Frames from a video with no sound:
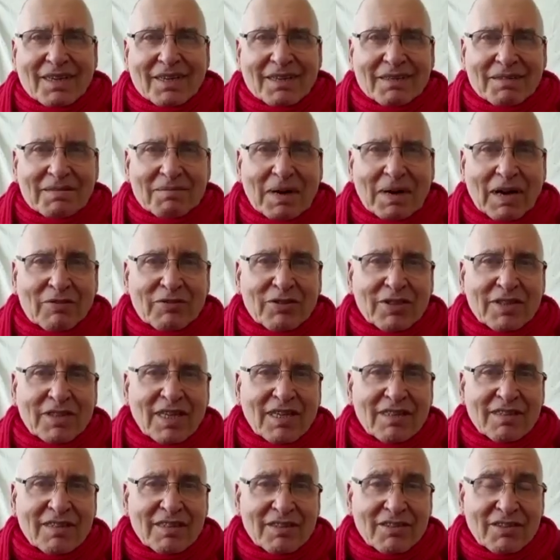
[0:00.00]
after
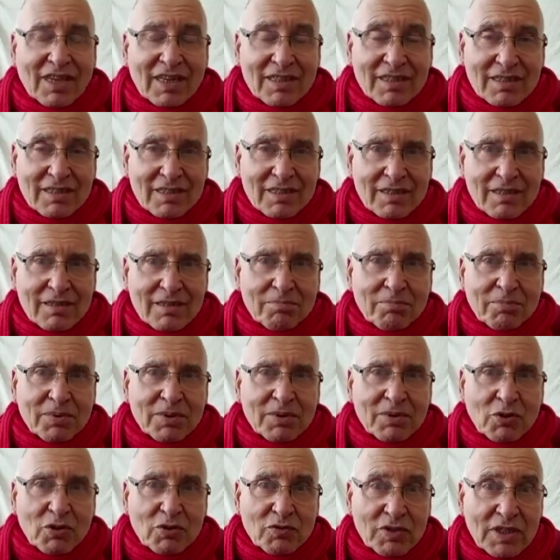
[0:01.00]
that I
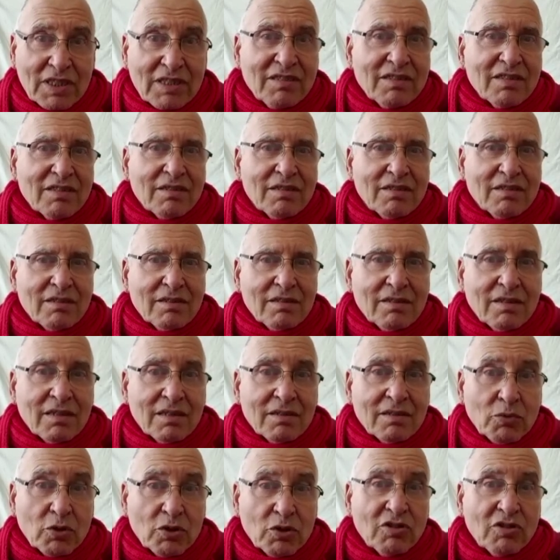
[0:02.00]
convinced her that
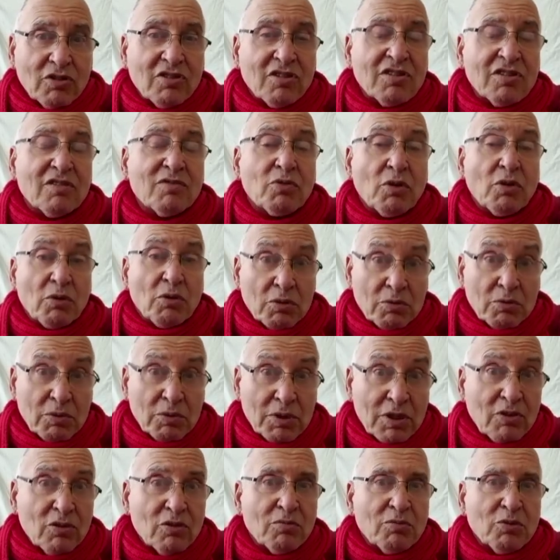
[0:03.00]
what she sees from the
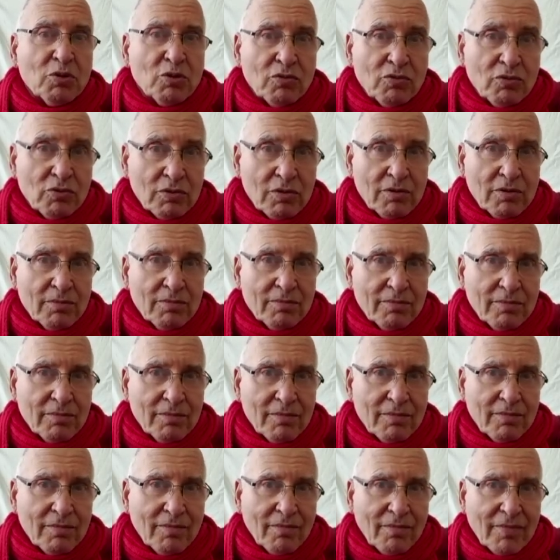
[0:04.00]
window is beautiful.
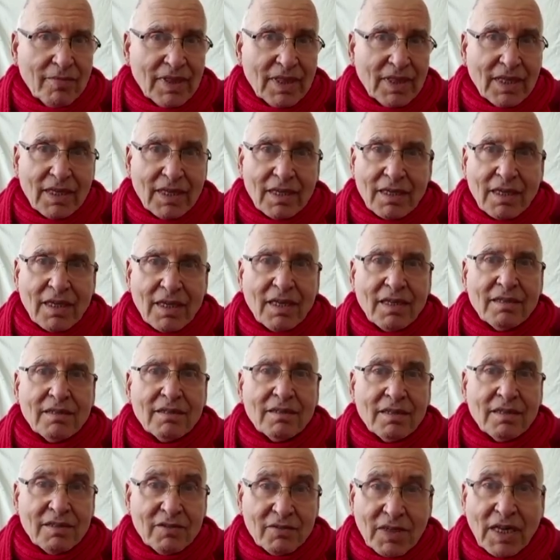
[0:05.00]
It's
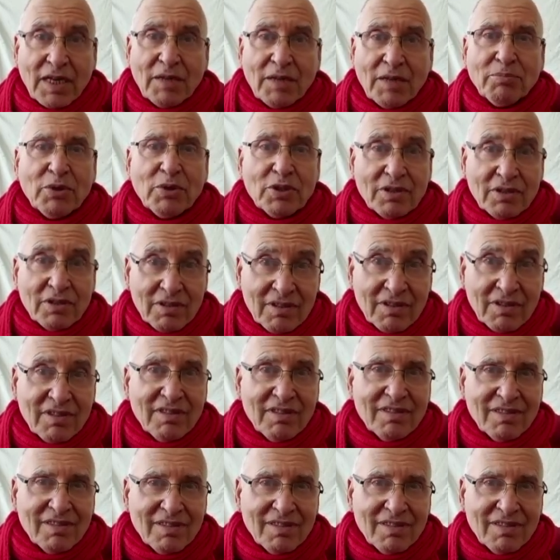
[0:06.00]
very important, isn't it?